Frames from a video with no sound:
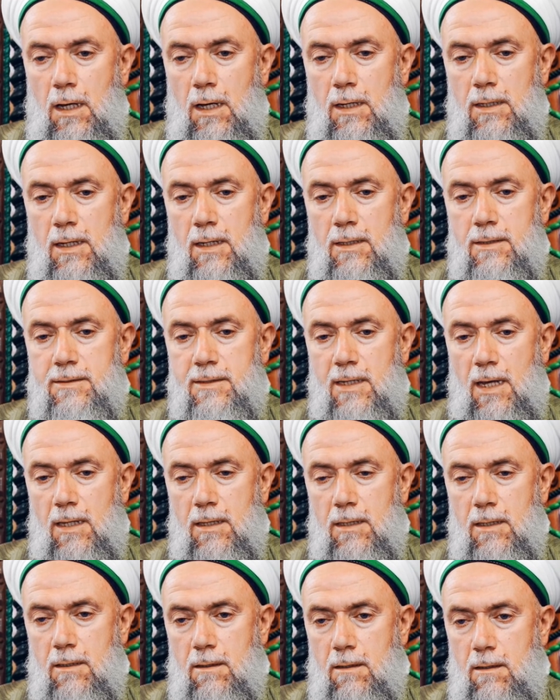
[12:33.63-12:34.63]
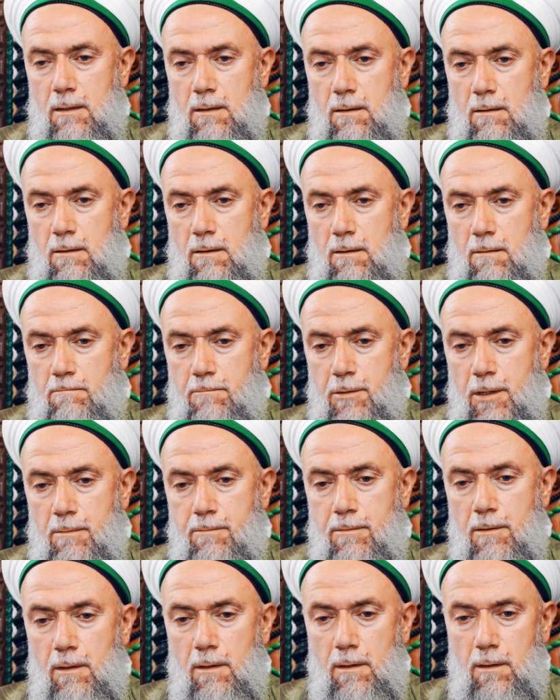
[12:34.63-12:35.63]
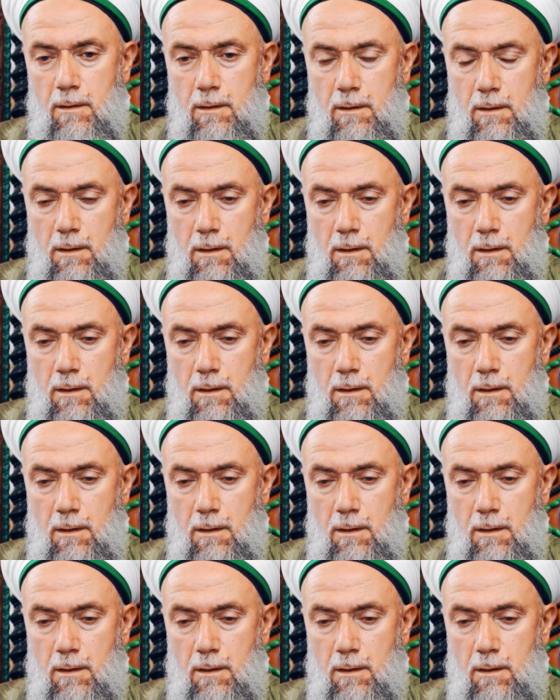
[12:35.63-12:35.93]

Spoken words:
and send people,